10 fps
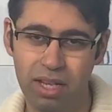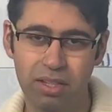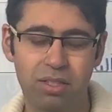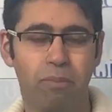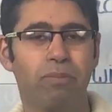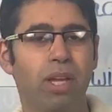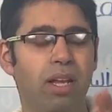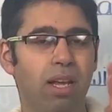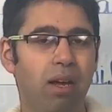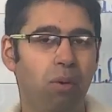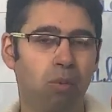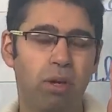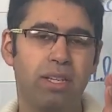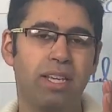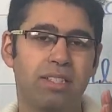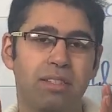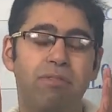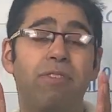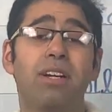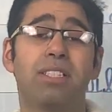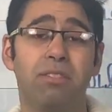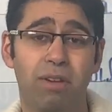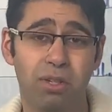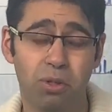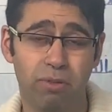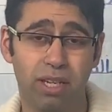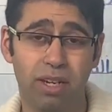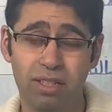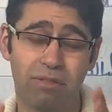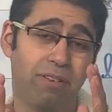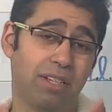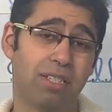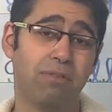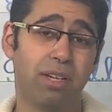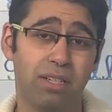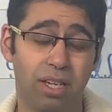So what is the first event over here? The first event